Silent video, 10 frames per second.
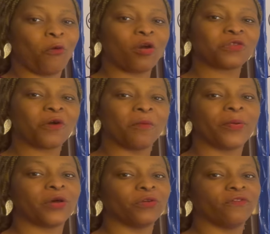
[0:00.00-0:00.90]
What
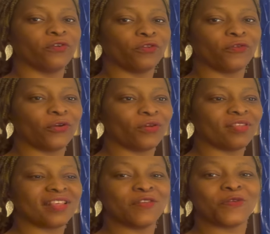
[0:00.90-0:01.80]
compound of
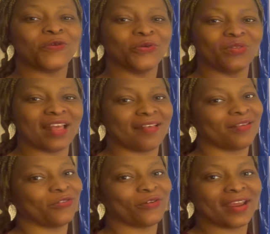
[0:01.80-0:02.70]
phosphorus is used as
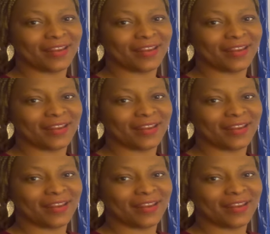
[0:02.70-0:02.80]
a drying